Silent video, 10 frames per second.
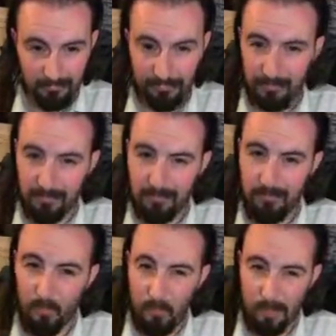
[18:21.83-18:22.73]
Doesn't
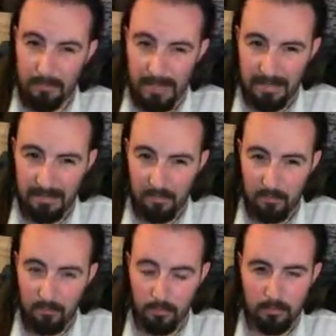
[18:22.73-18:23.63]
quite match other
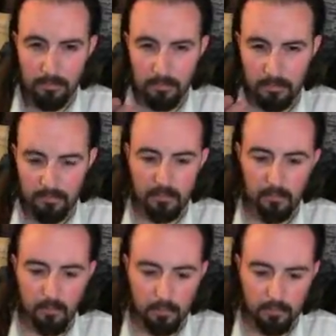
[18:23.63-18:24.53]
ones, but I figure
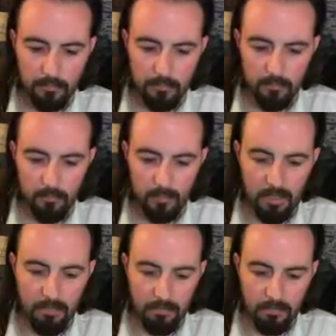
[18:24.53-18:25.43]
once I put some
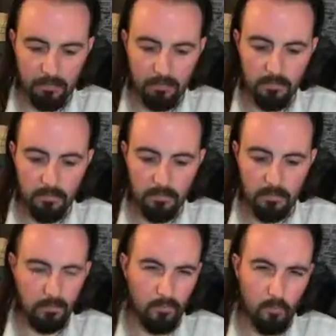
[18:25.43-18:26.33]
grass on it,
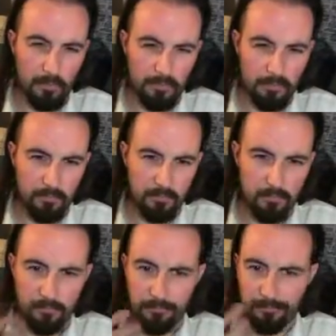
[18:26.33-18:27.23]
the weird
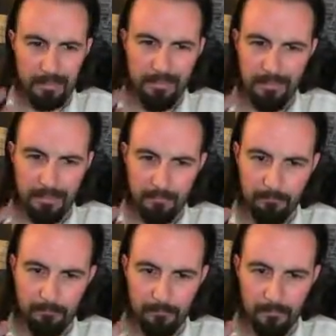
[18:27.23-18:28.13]
symbols, paint them,
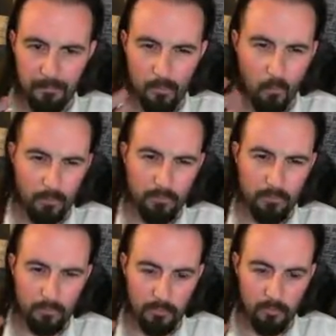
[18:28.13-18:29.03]
the Warpstone
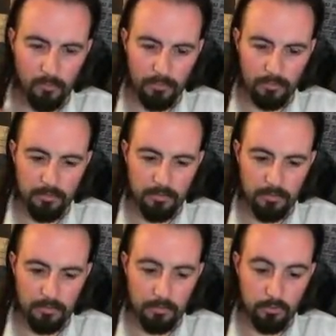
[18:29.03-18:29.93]
glow underneath it,
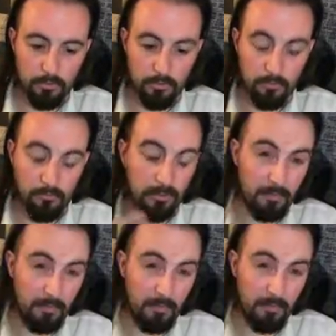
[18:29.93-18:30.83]
it should be
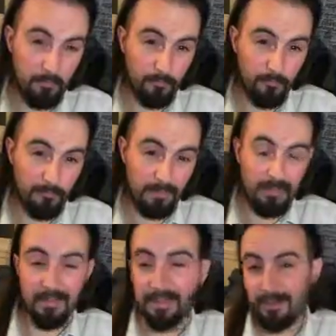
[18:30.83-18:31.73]
pretty cool,
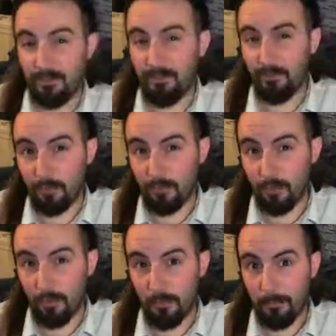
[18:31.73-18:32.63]
and it should do the job,
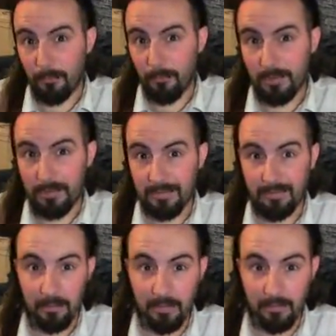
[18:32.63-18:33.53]
and that's the
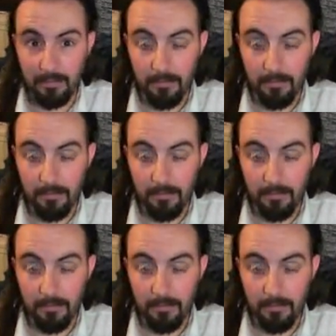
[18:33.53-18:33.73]
main thing.